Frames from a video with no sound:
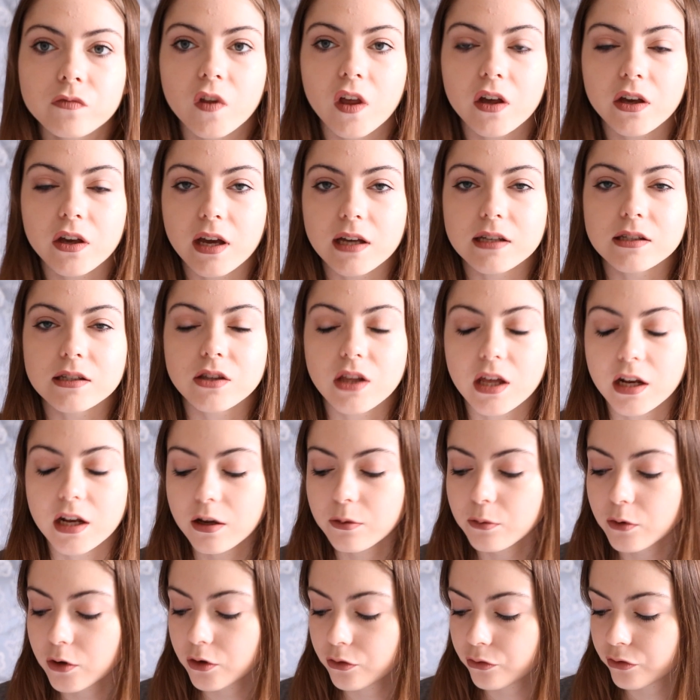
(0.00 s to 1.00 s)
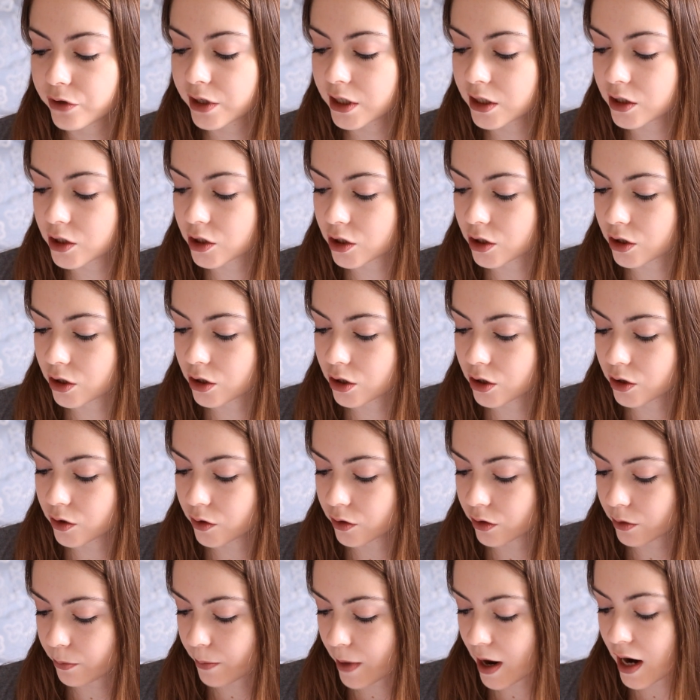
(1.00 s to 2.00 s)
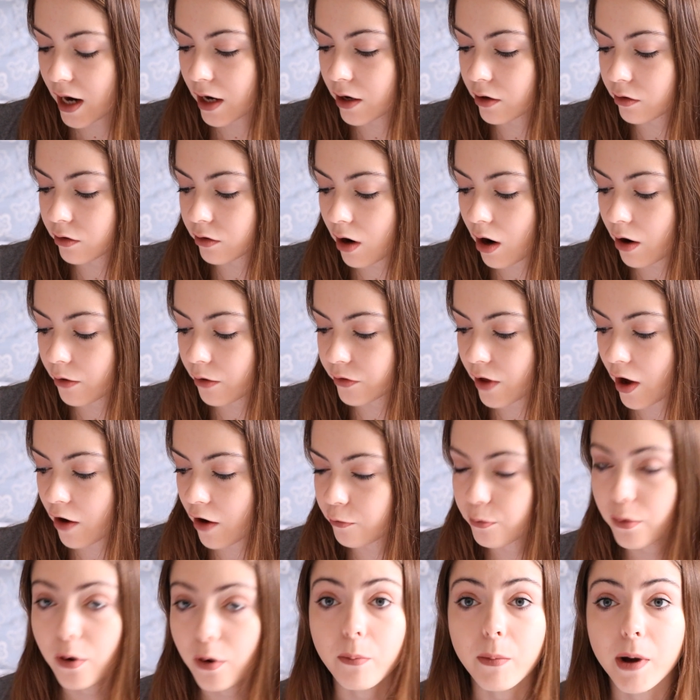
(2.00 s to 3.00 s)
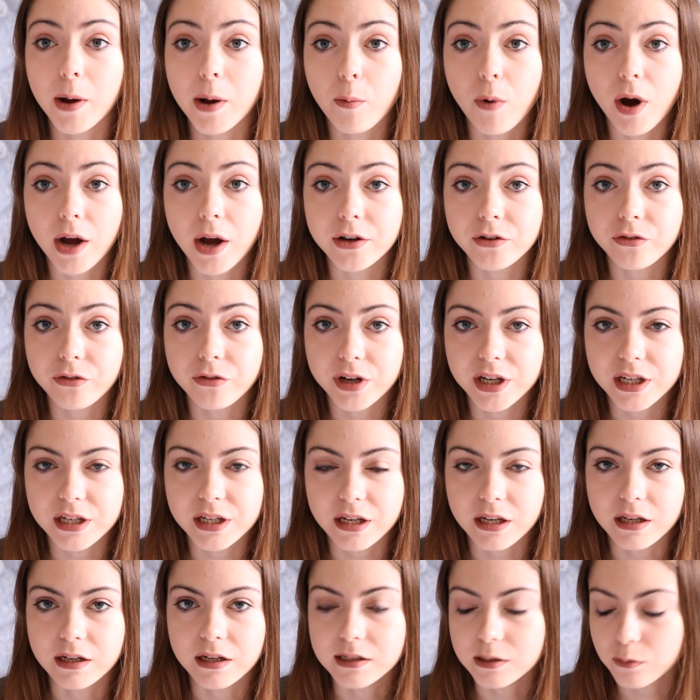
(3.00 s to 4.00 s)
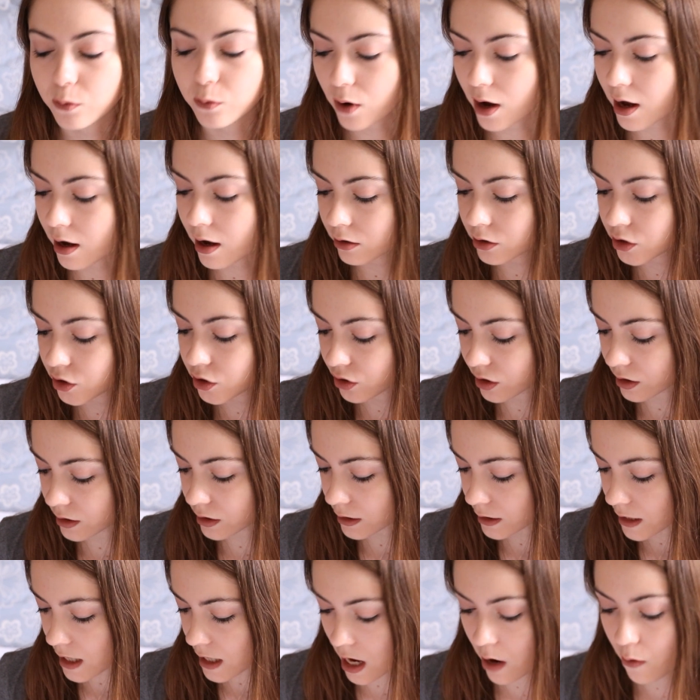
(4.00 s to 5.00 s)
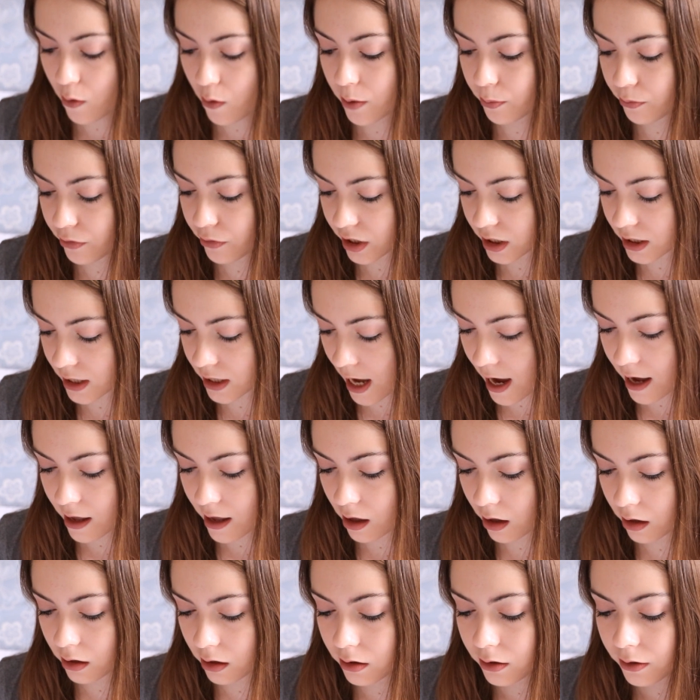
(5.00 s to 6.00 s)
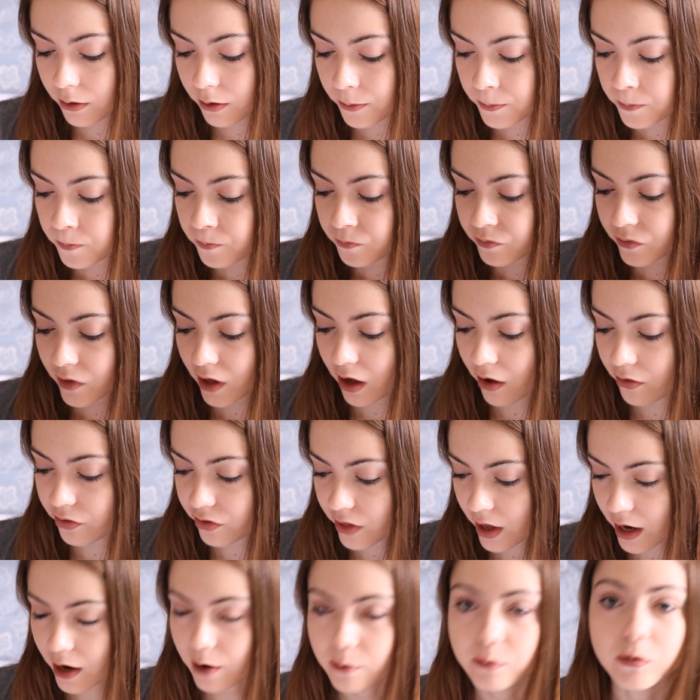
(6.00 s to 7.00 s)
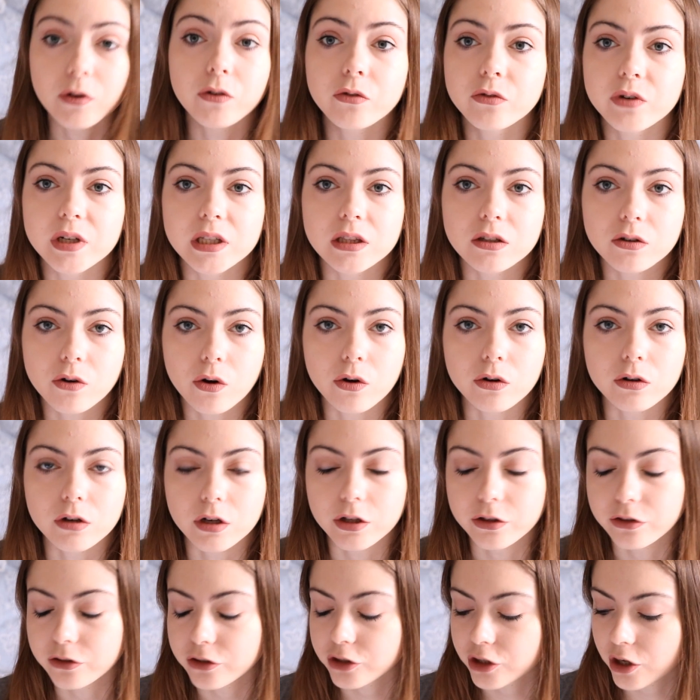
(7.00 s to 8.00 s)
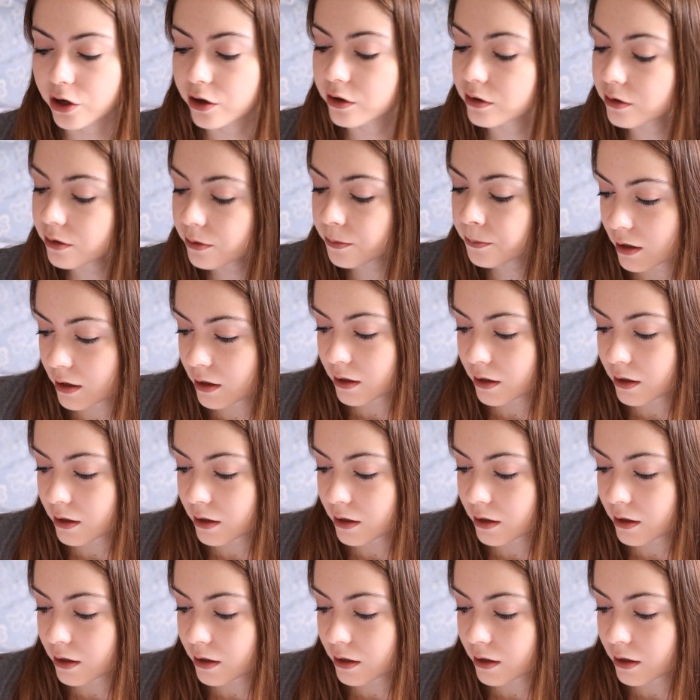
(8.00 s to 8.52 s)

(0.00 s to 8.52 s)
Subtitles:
Okay, so then I'm going to read you the paragraph that I've put my wider reading in as well, so you can see how I bring that in, and then I'm going to read the conclusion.